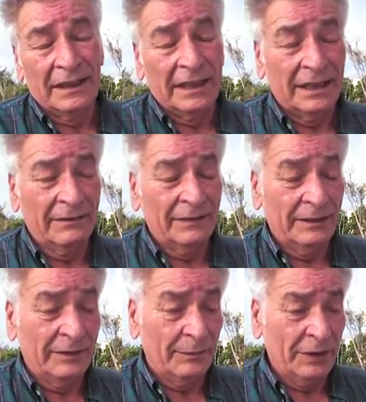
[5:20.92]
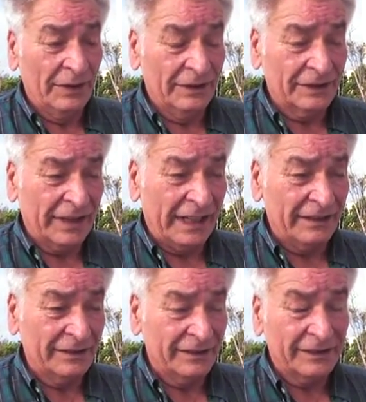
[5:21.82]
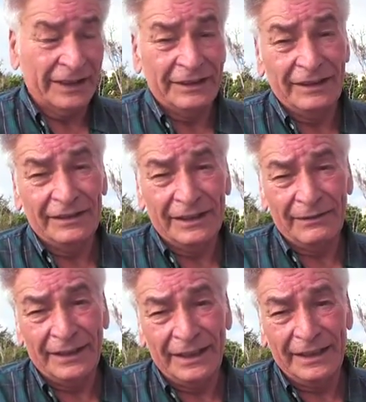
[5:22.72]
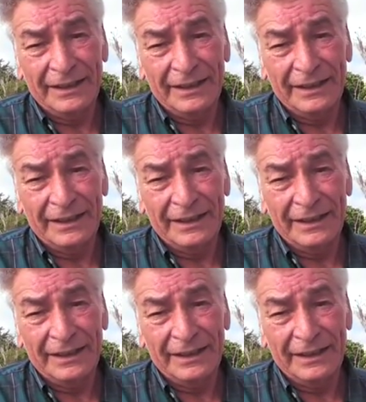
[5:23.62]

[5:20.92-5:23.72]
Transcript: I've lived in Pinellas County since 1978.